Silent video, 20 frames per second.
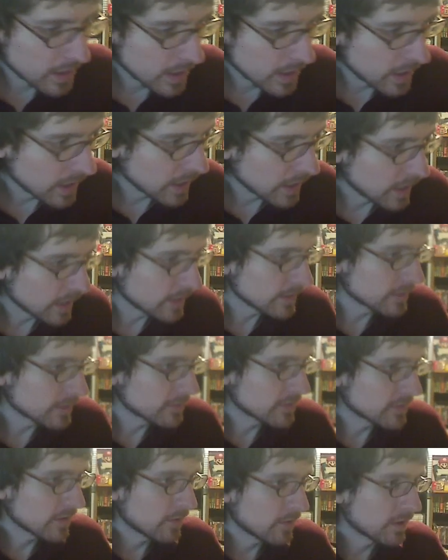And let's
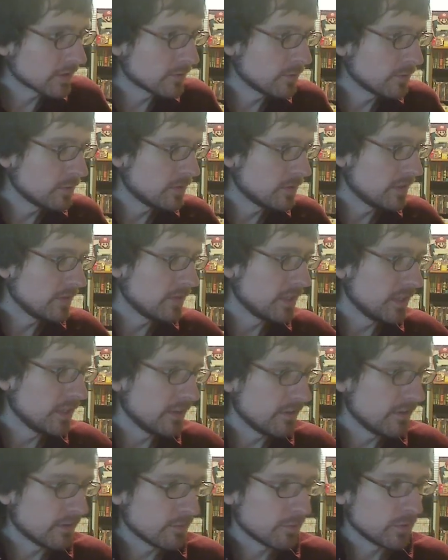go on to
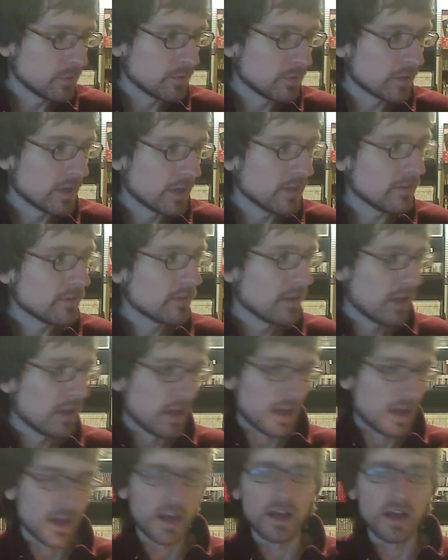DVDs and Blu-rays.
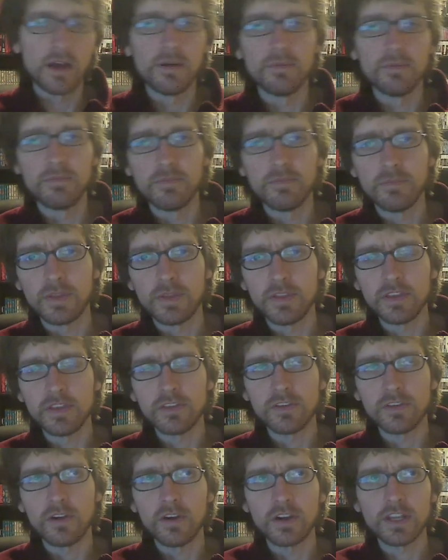I think
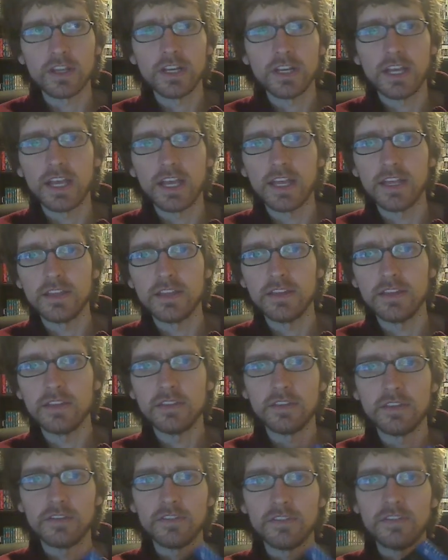Target had
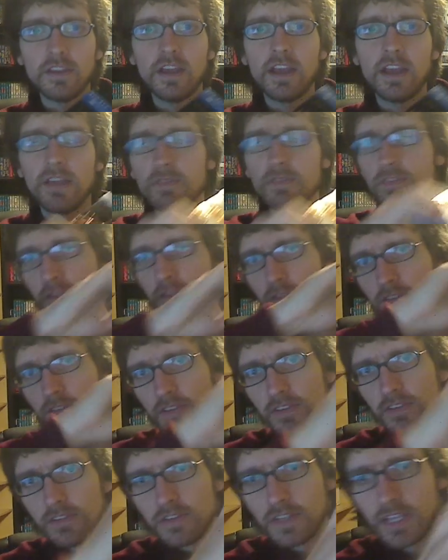I have the first
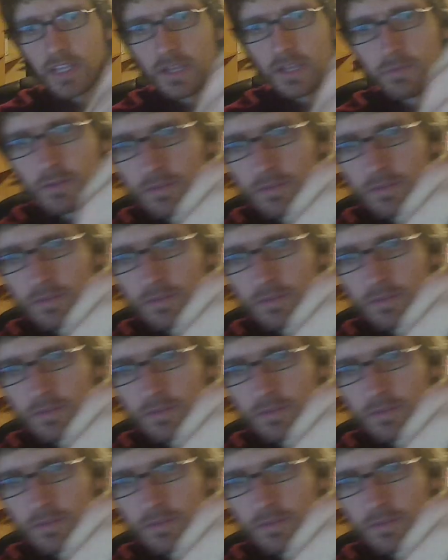season of Game of